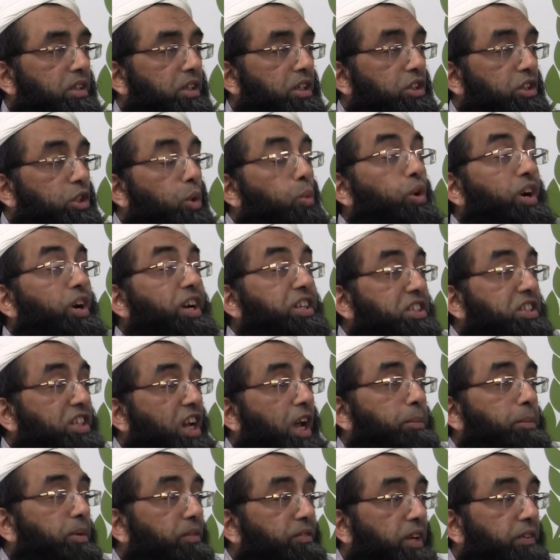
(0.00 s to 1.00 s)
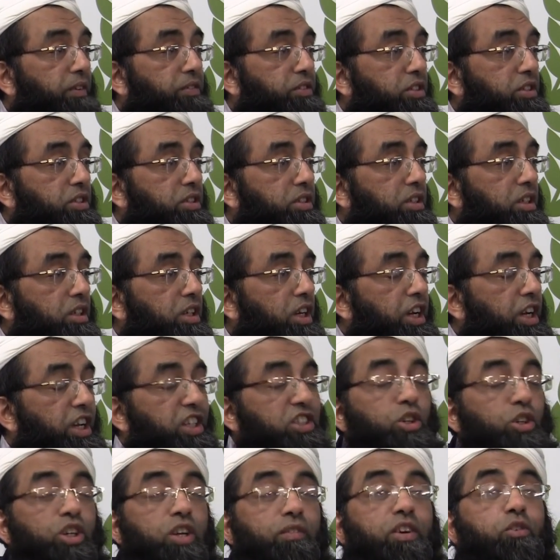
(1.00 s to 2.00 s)
The worst type of nafs.
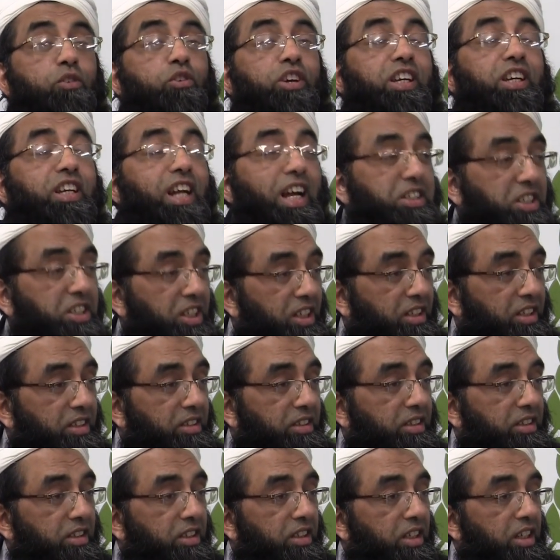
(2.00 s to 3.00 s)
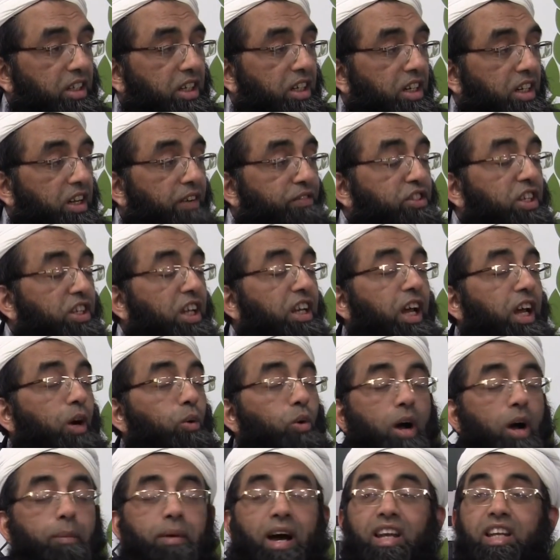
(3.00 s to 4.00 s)
It's not even regretting. Nafs
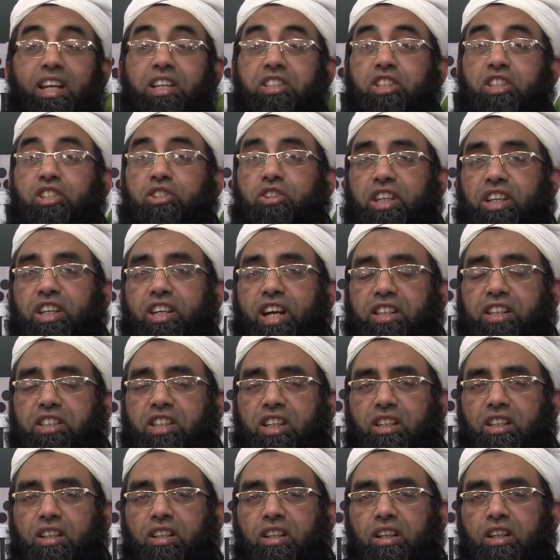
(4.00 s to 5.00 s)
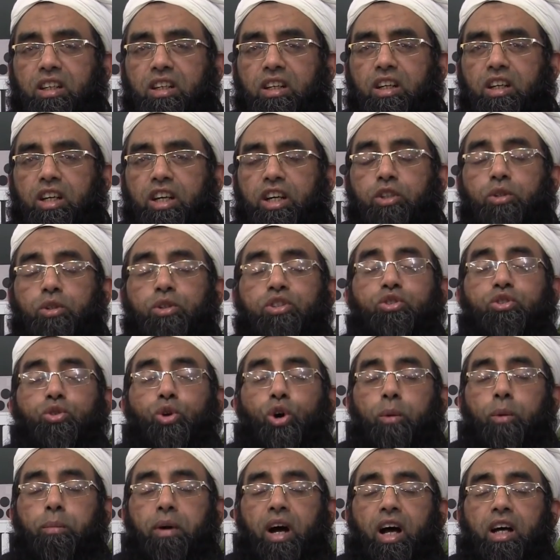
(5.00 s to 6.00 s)
al-lawwama at least is regretting. He does
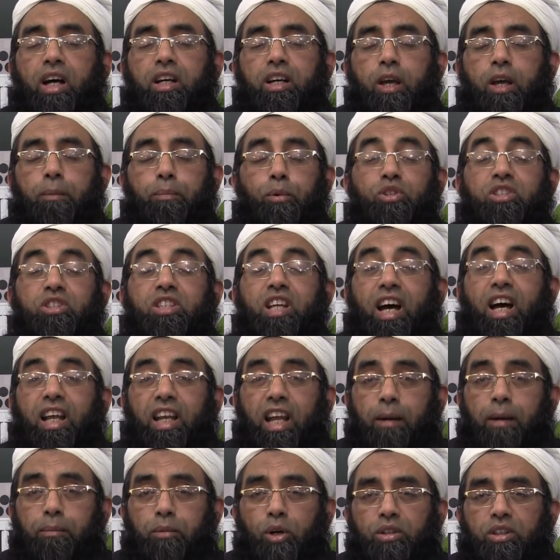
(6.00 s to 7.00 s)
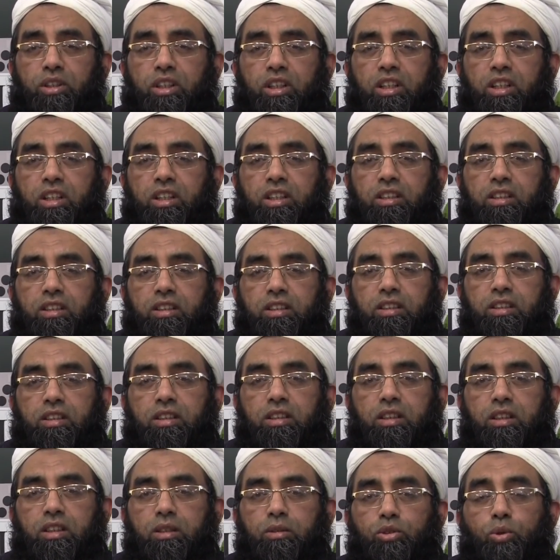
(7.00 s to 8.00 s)
tawbah, he puts the alarm on.
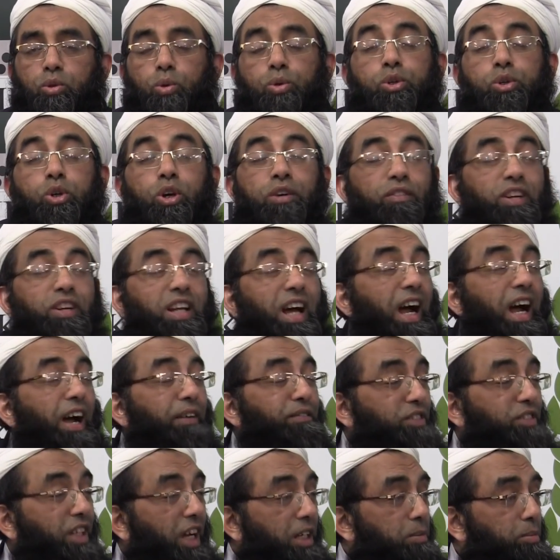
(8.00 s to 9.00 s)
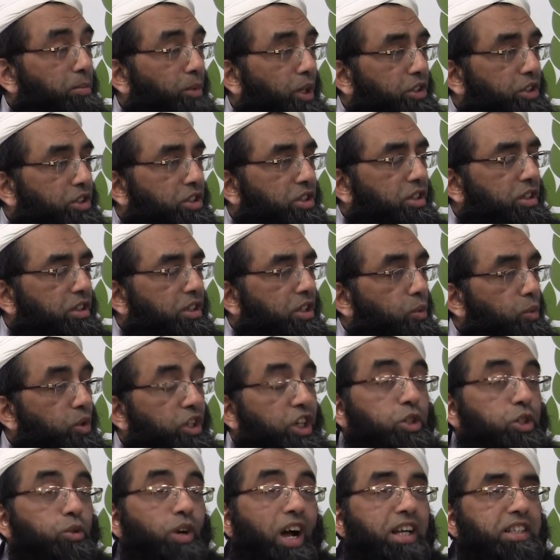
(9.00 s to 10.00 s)
So we don't even have that much. We
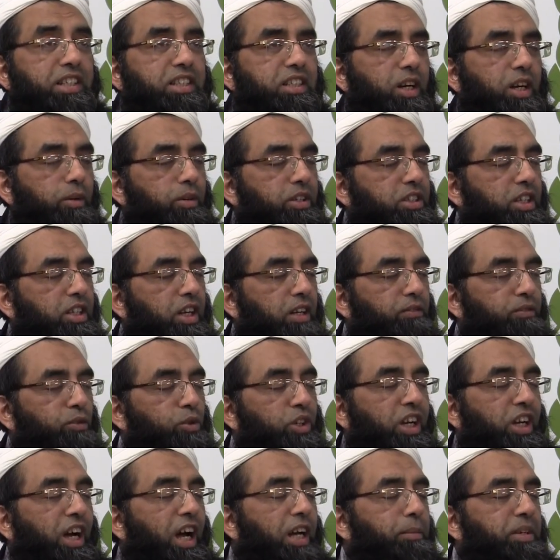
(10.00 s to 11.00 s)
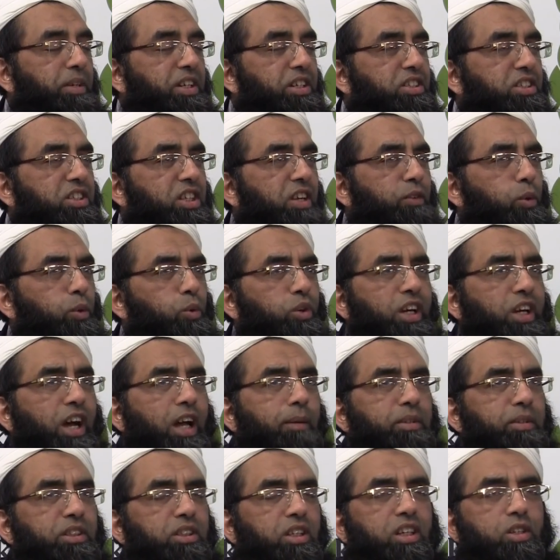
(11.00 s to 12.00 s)
need to ask ourselves. We can't be deceiving, we
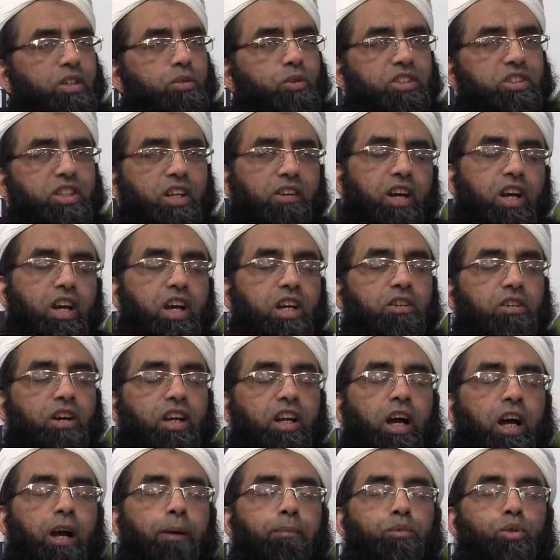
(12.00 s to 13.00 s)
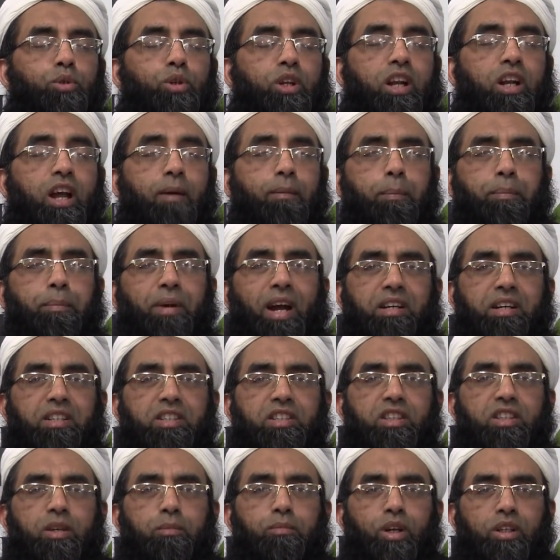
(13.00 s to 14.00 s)
can't be thinking to ourselves, no, alhamdulillah, I'm a
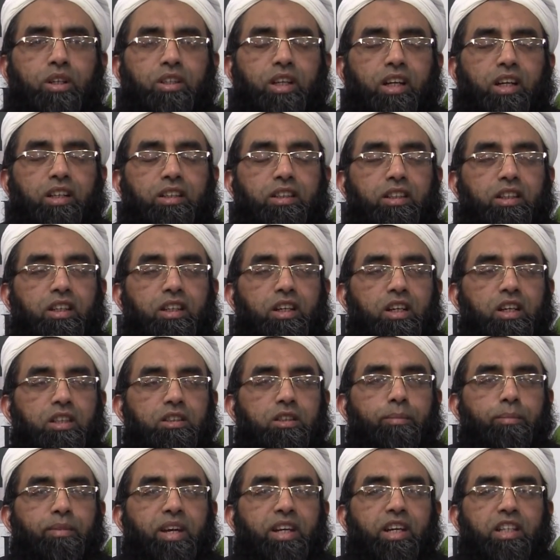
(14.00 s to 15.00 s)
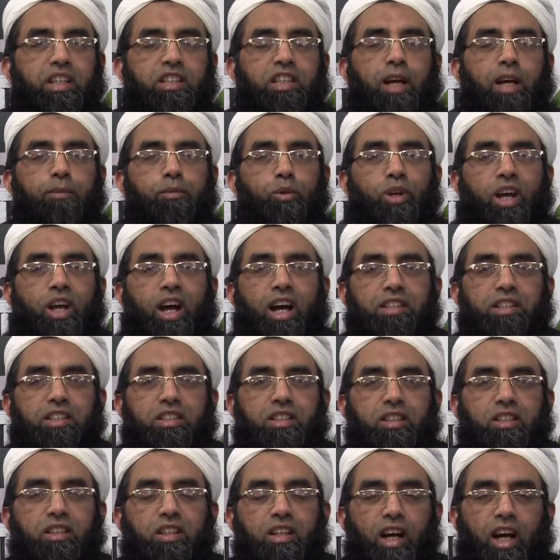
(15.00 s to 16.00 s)
practicing brother. So many times when we
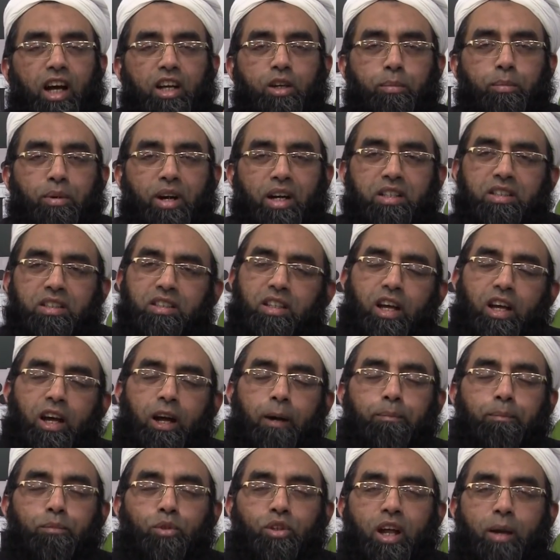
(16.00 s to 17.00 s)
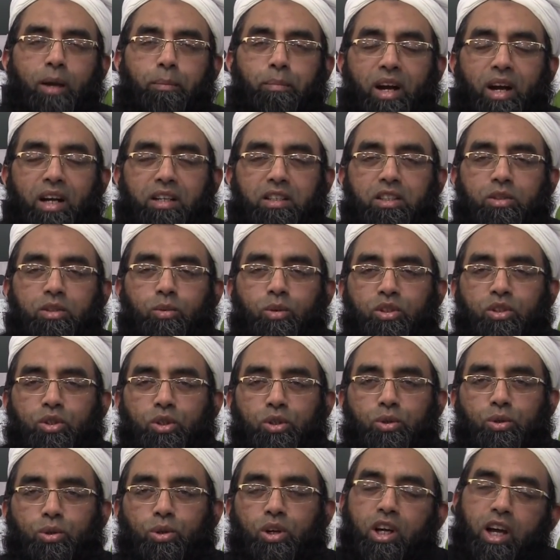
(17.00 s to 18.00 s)
ask, are you practicing? Alhamdulillah, I practice. What do
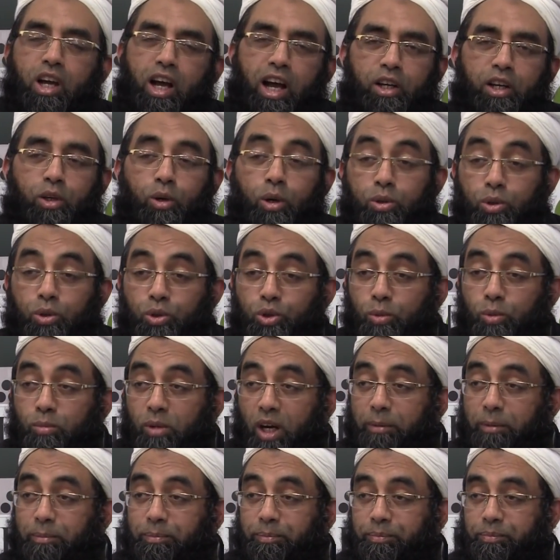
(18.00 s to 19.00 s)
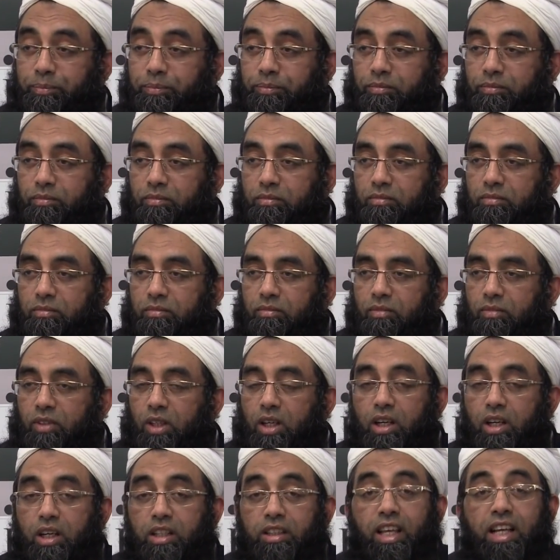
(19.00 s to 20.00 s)
you do? I go to Jummah.
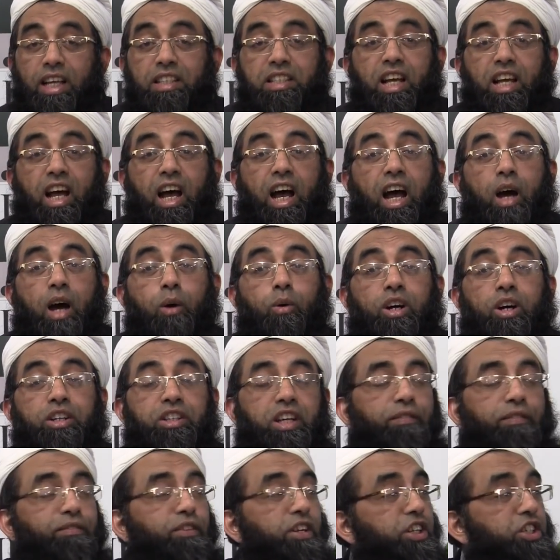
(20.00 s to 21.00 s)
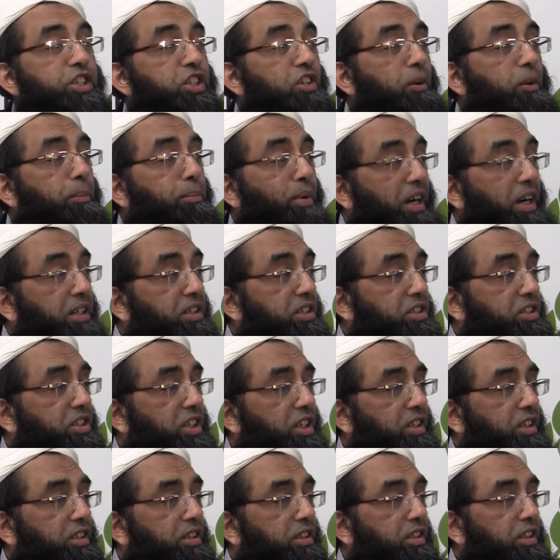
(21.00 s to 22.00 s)
That's our definition of
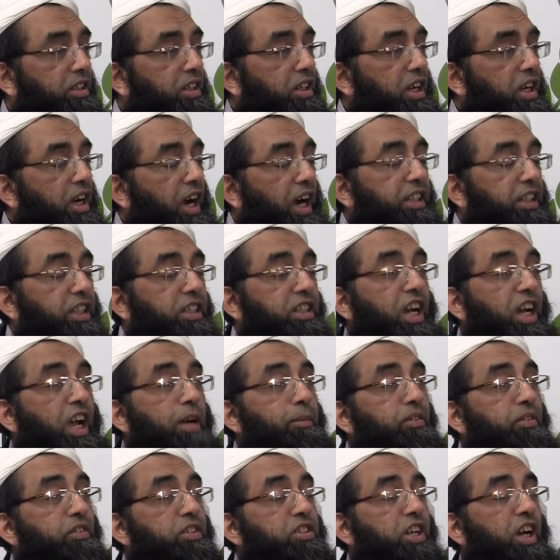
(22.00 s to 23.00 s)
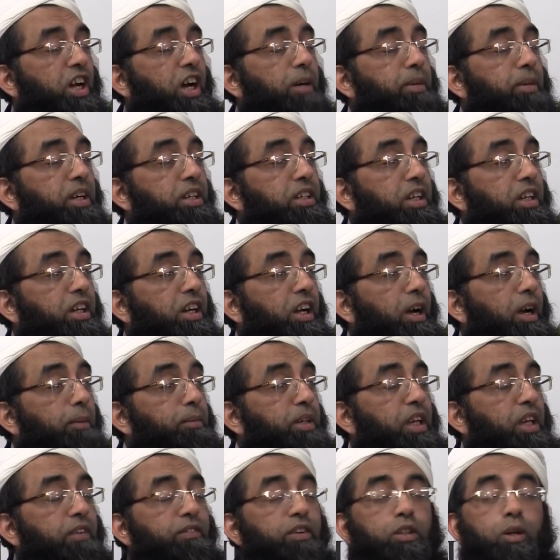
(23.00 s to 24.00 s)
practicing. At the time of the Sahaba Ikram,
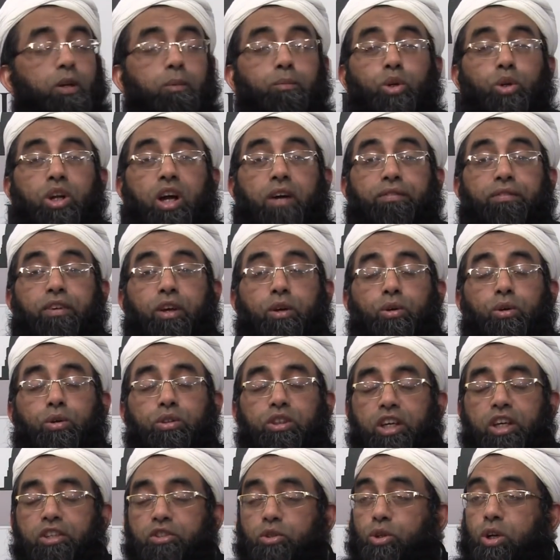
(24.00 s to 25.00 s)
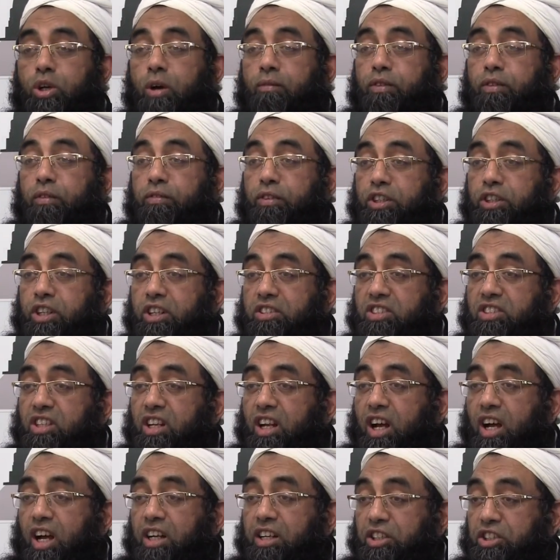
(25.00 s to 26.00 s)
even the munafiqun, they used to come for Fajr
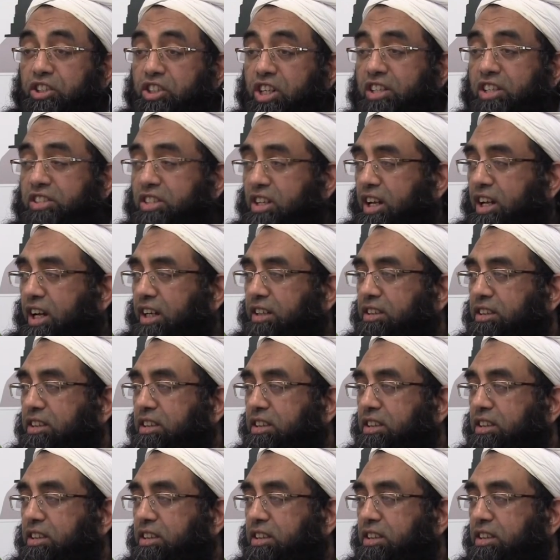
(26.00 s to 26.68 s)
Salah and Isha Salah.